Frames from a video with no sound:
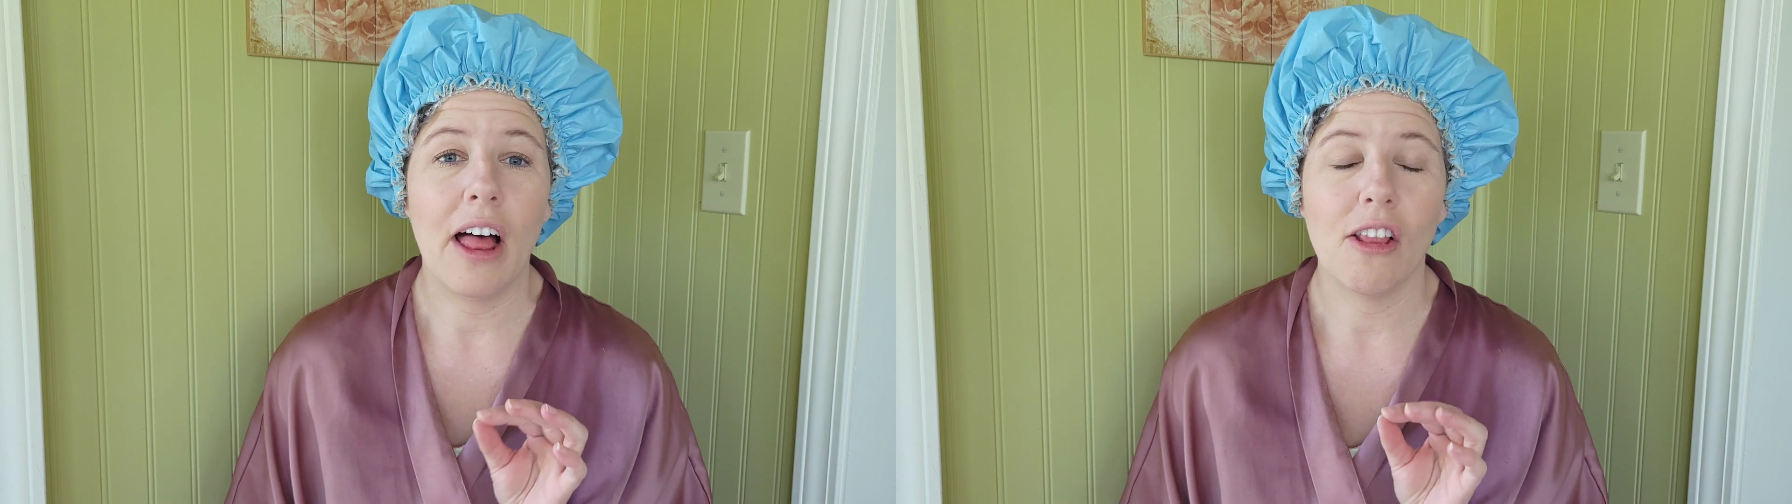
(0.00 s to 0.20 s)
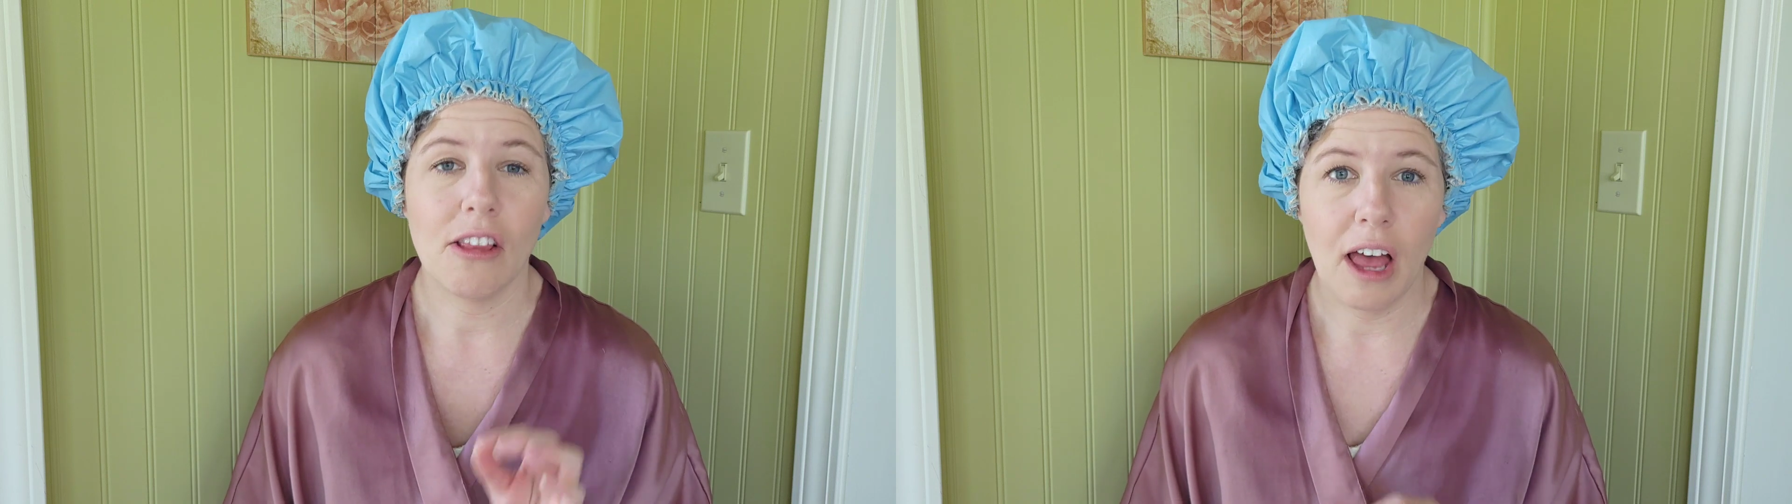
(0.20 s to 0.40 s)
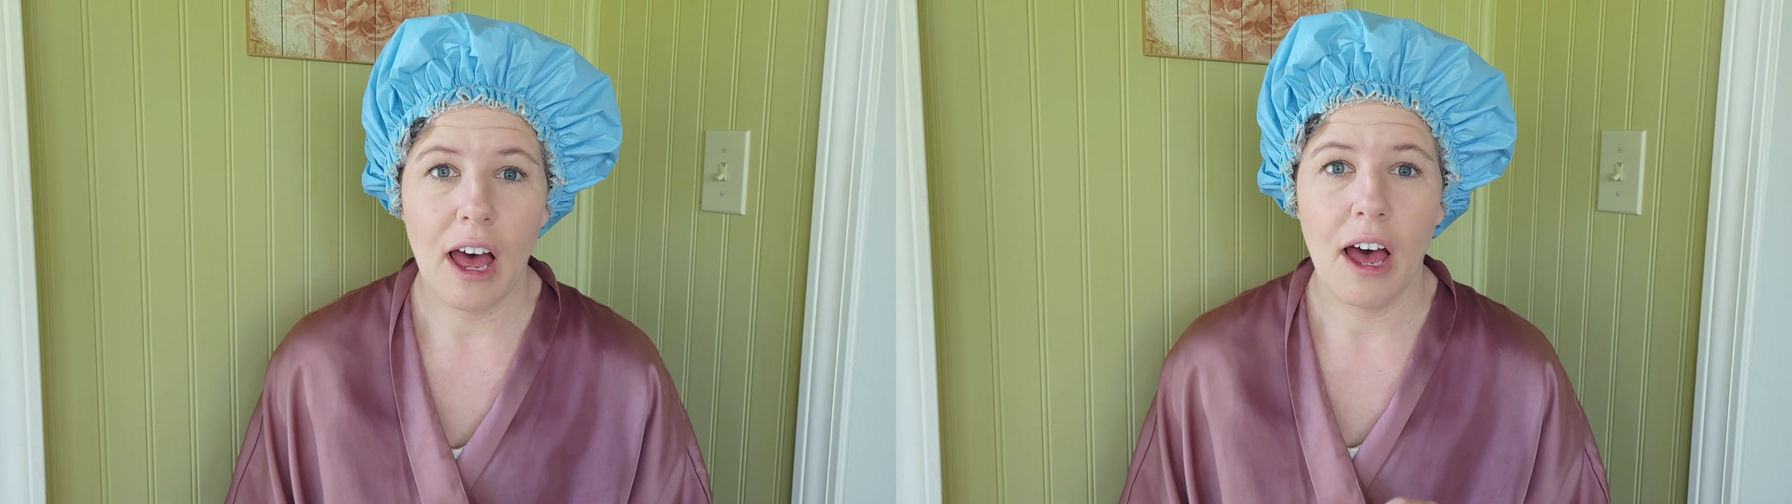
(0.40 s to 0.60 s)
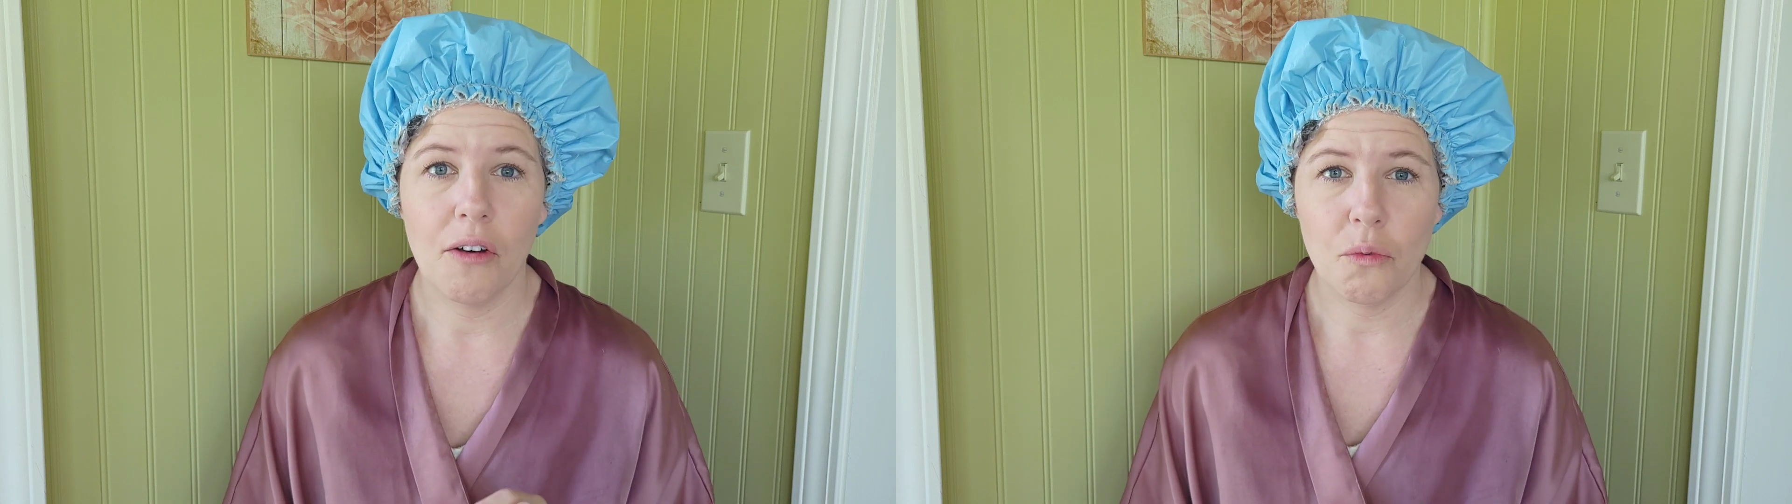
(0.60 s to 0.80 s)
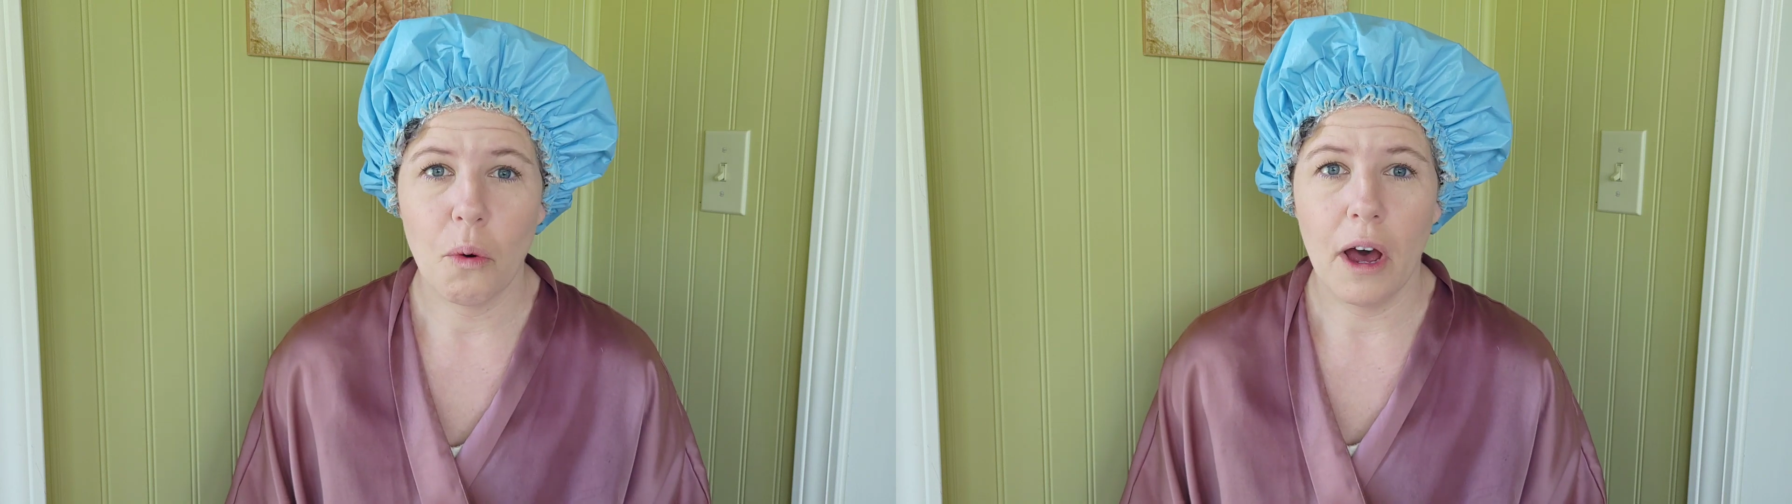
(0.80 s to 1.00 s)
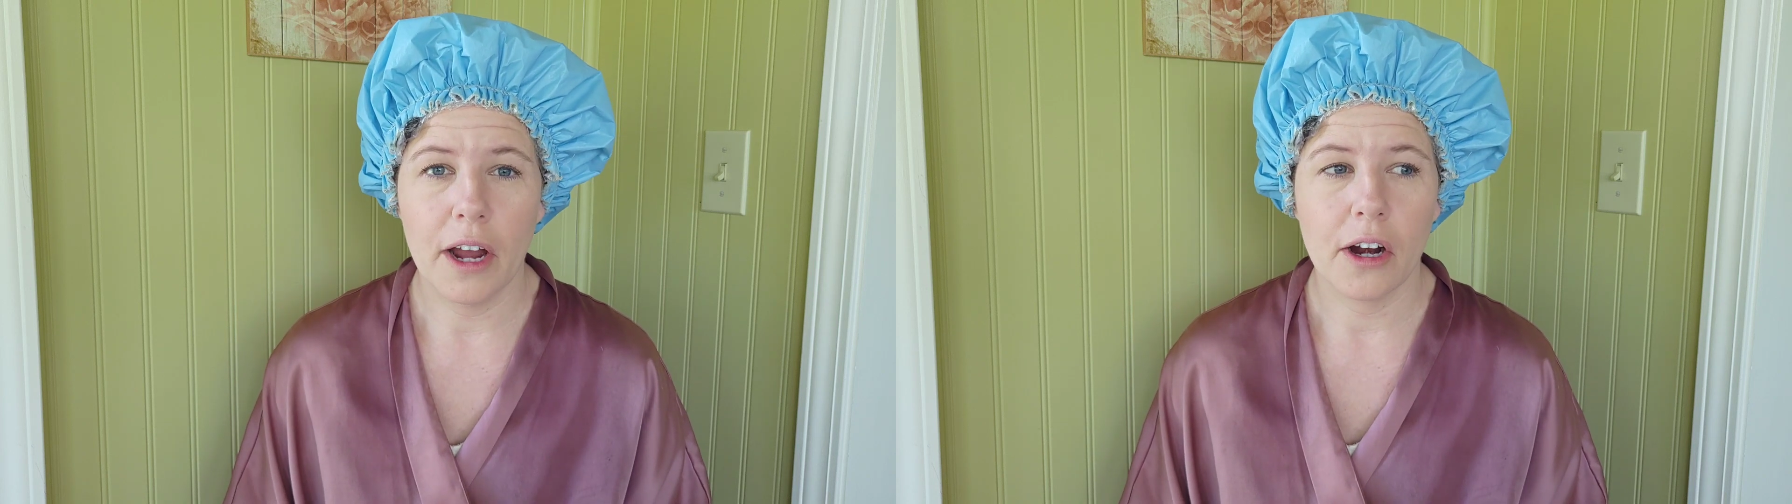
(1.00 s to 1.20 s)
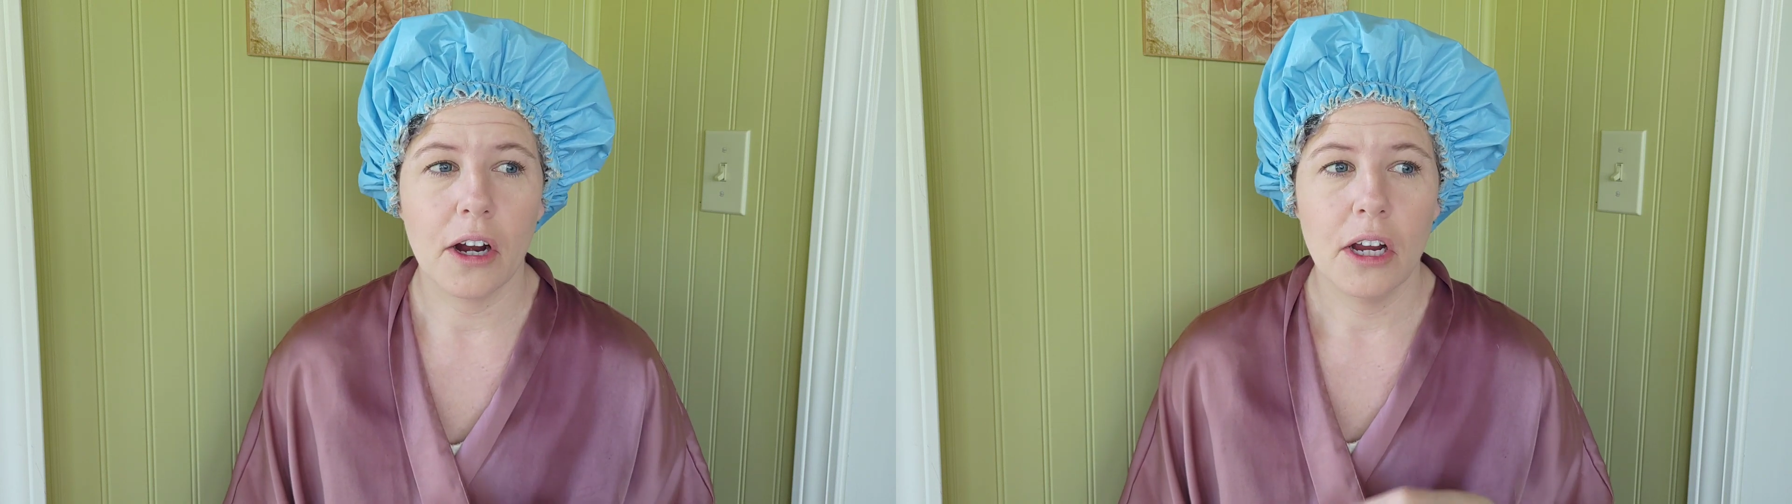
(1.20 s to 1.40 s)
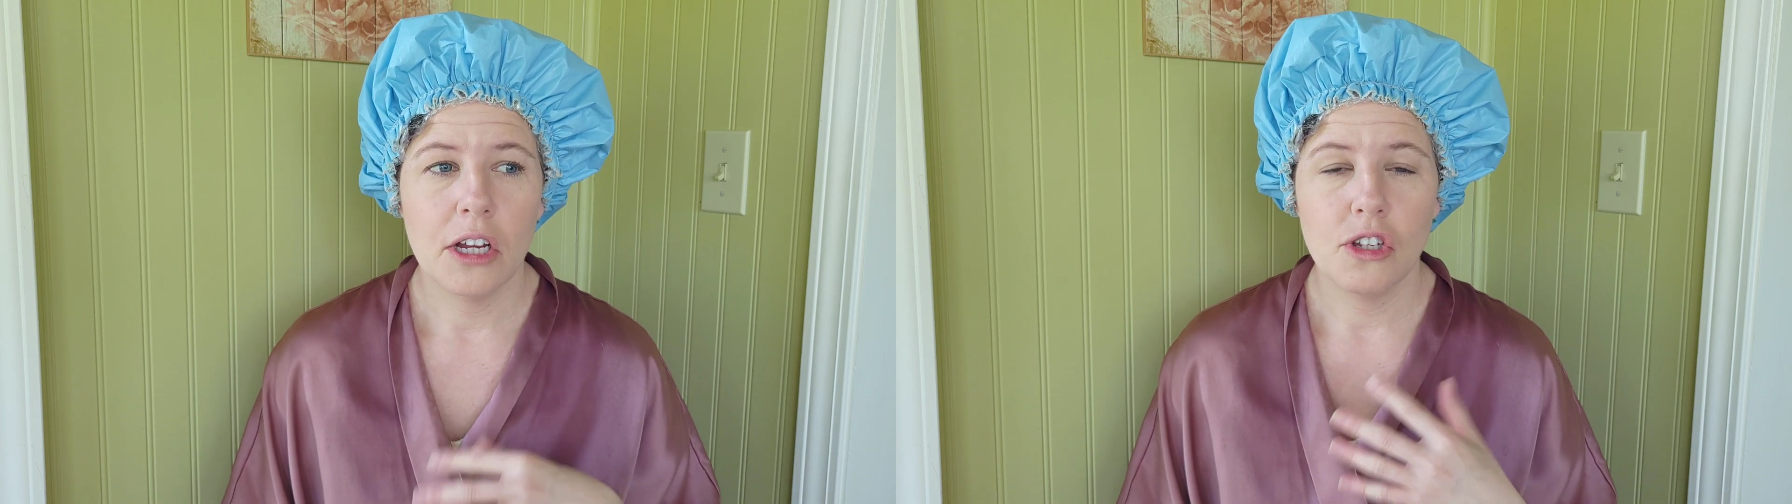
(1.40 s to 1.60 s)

a lot of water